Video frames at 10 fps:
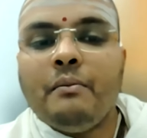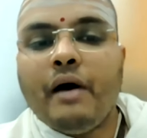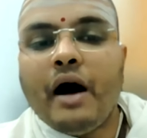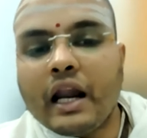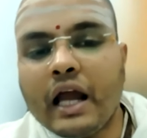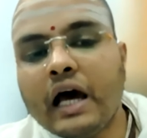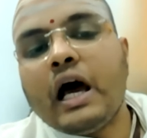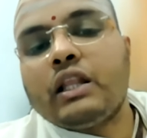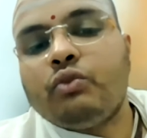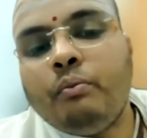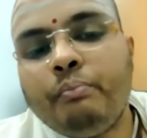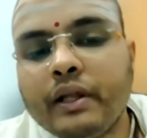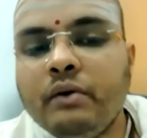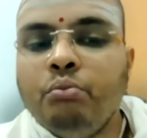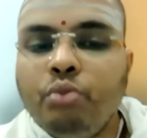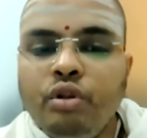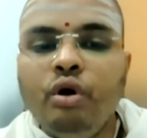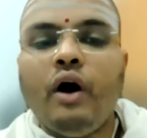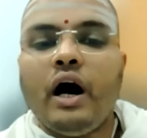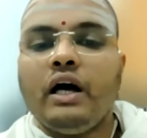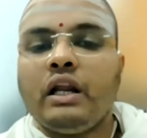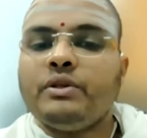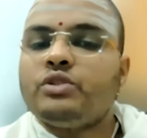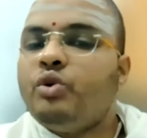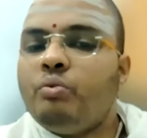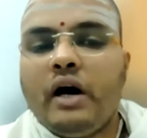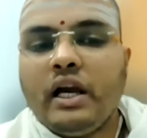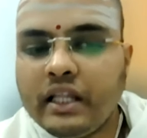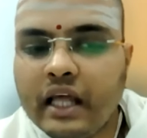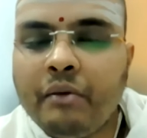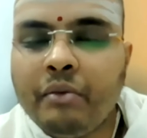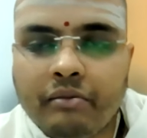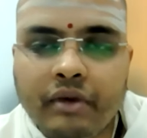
Ananatvam Padam Budhva, Namaskurmaha Yathabalam.